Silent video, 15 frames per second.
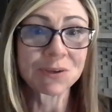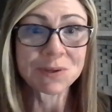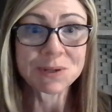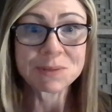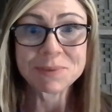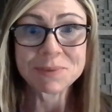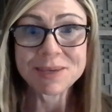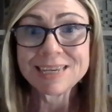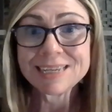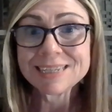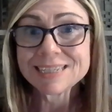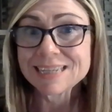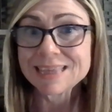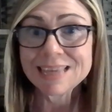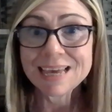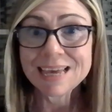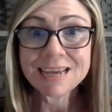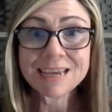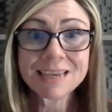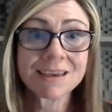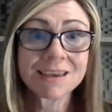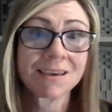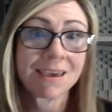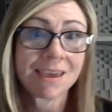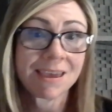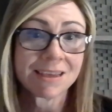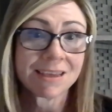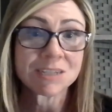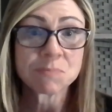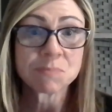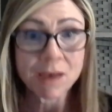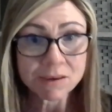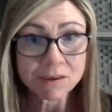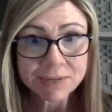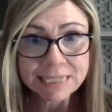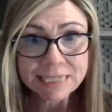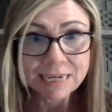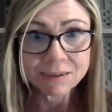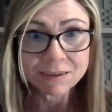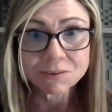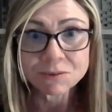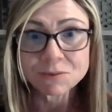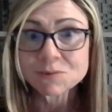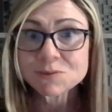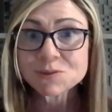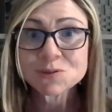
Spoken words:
going to be synthetic and bioidentical.